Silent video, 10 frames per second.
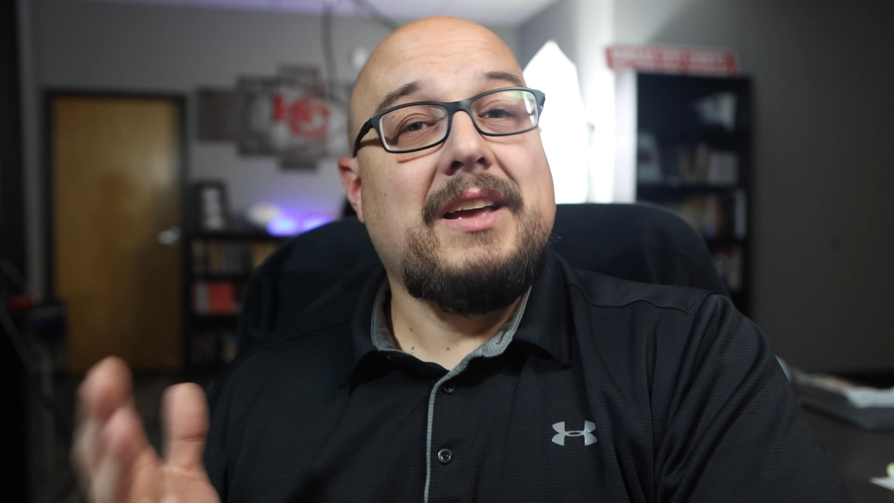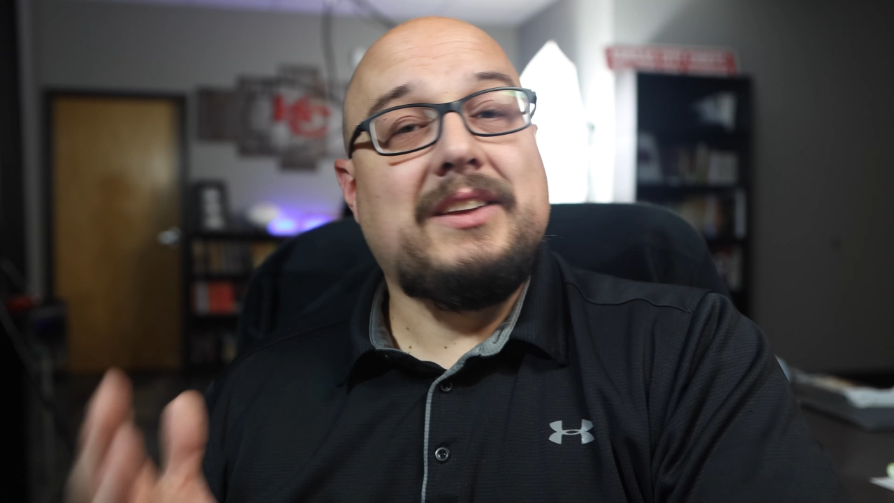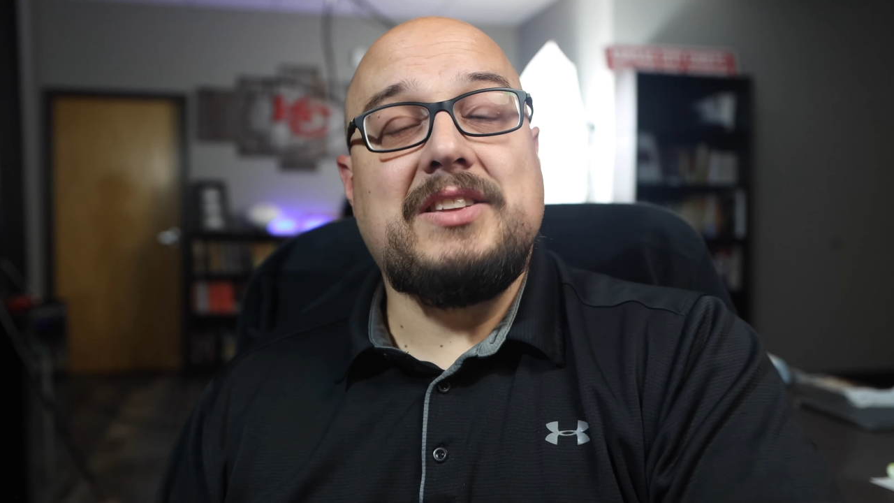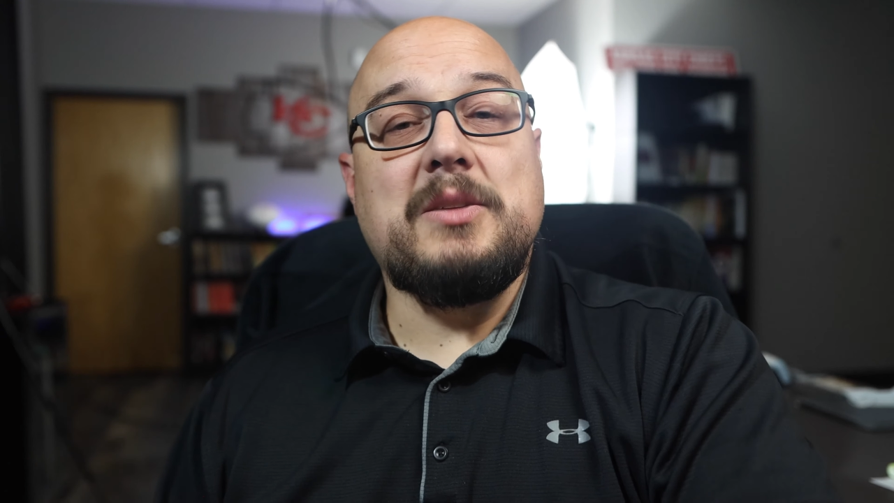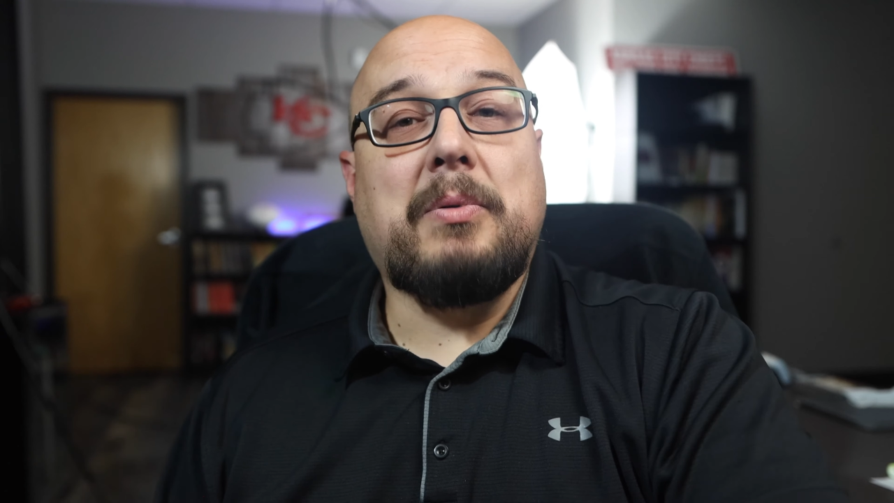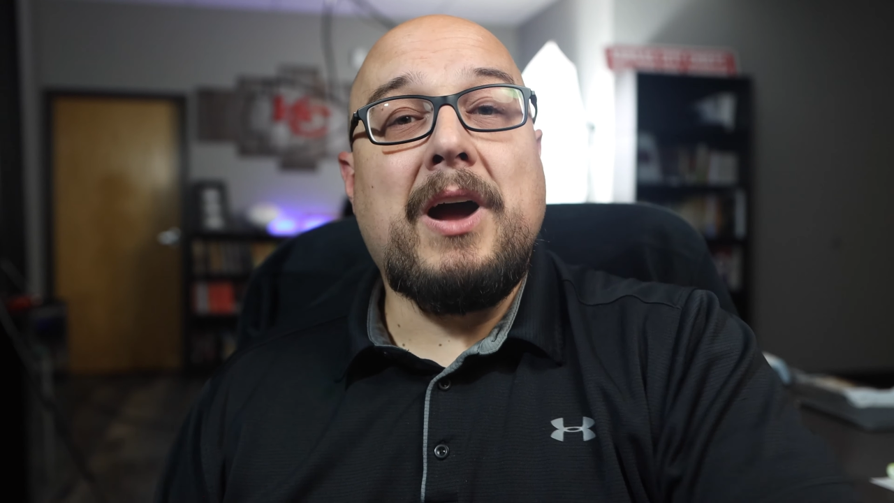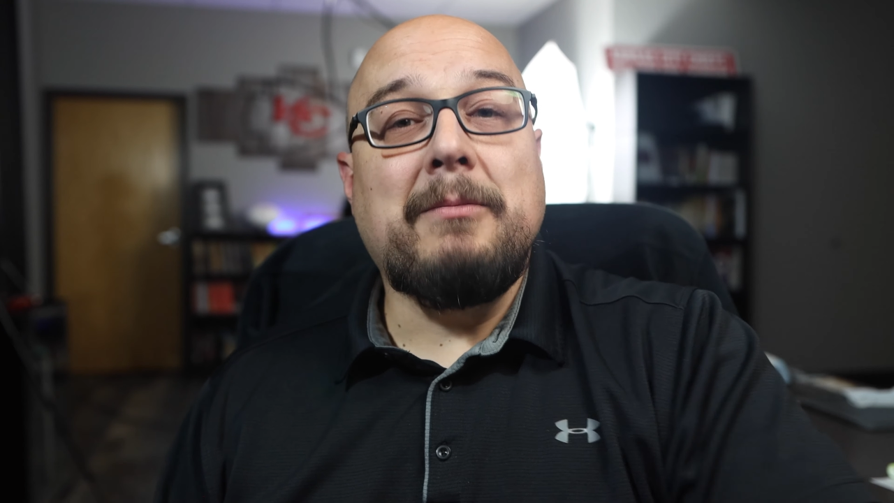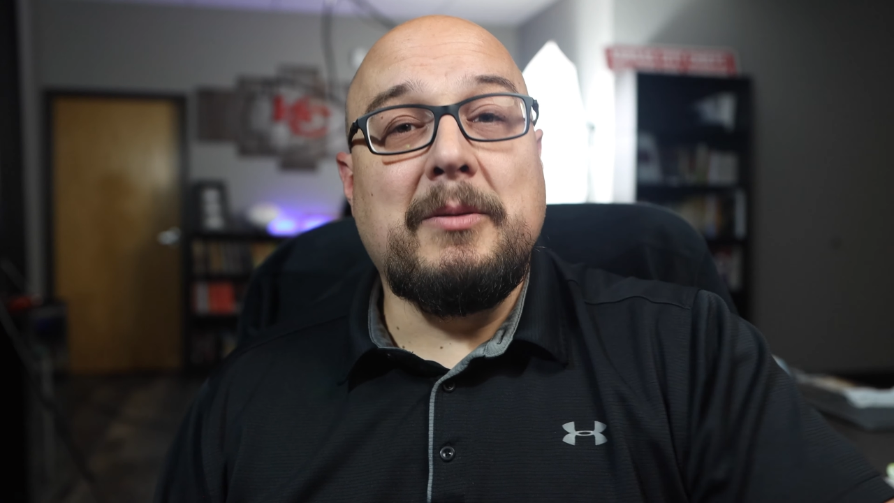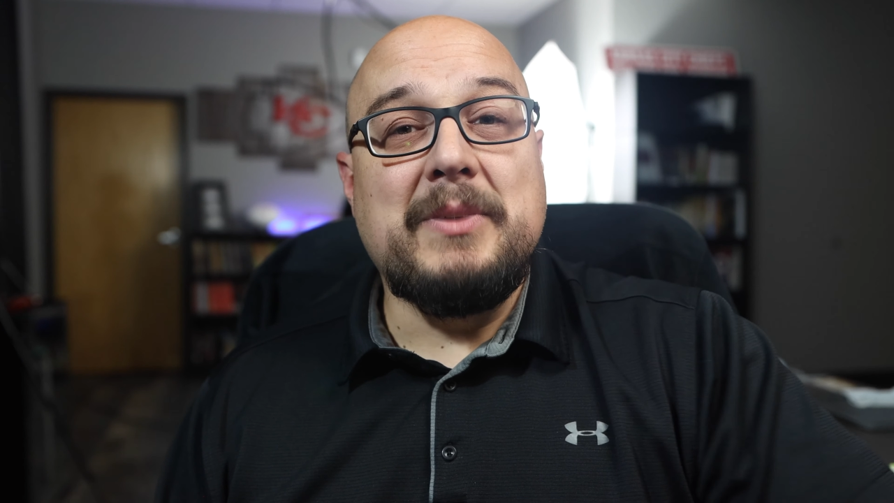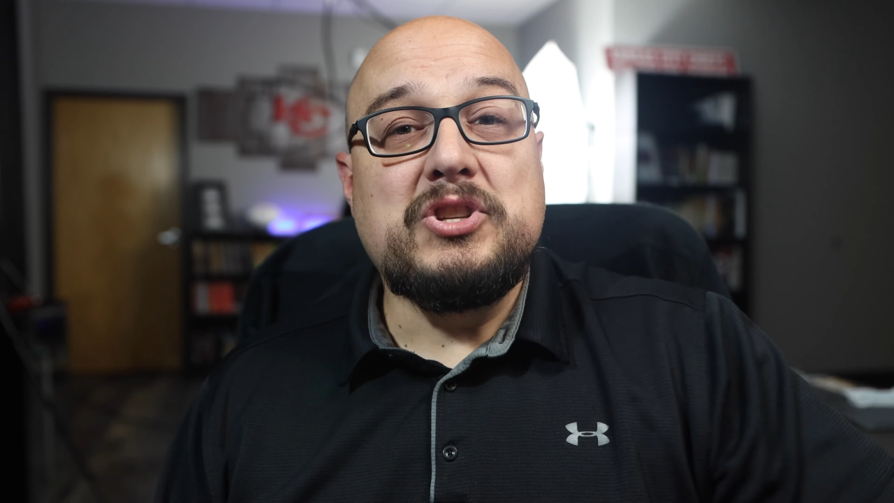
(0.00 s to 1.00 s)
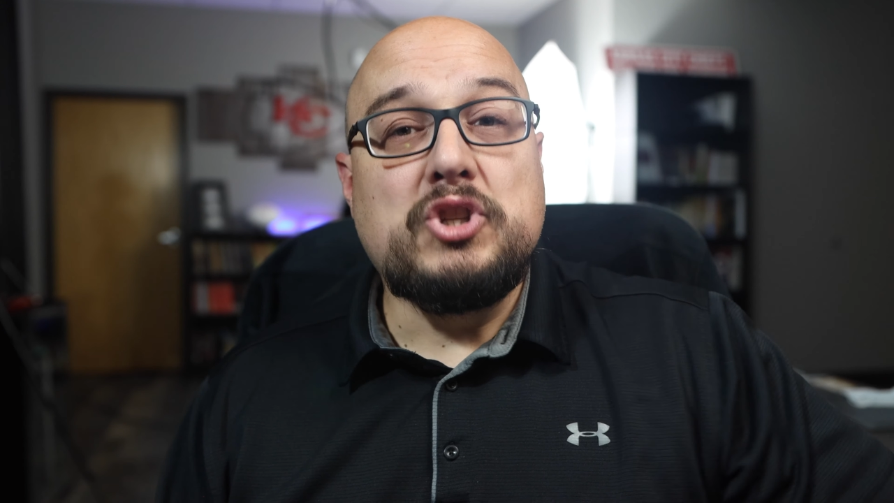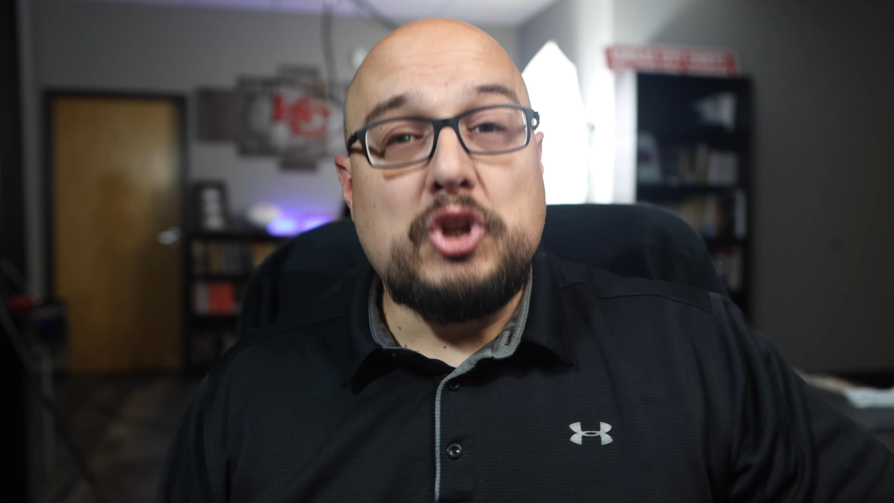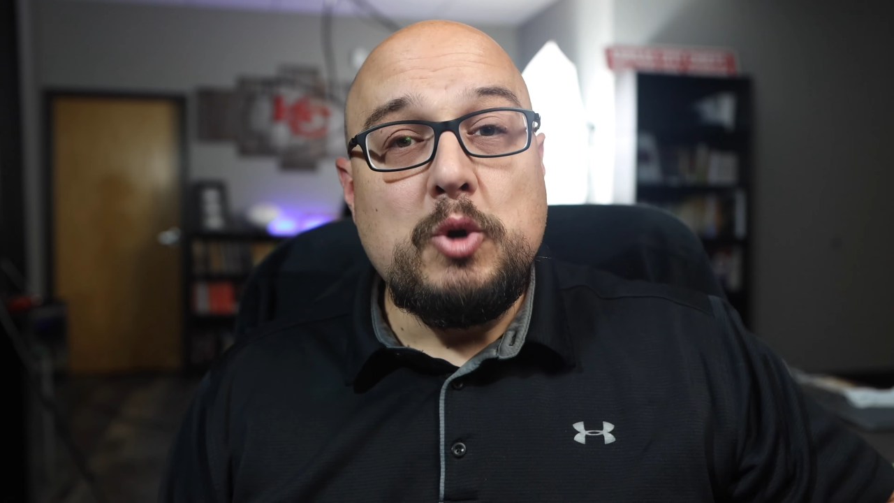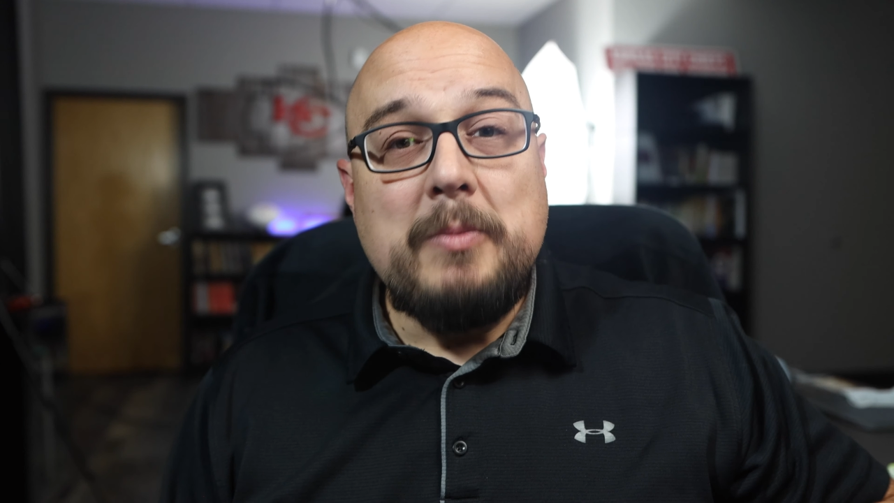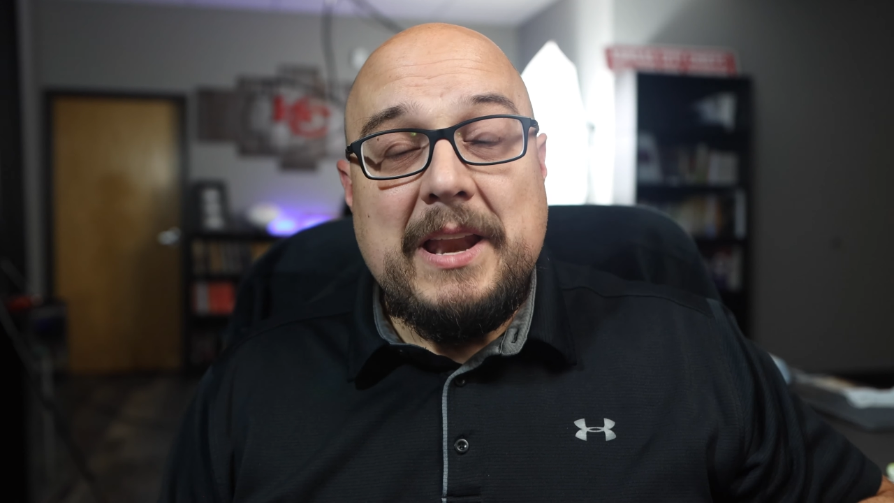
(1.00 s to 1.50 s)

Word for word: You see, the problem is too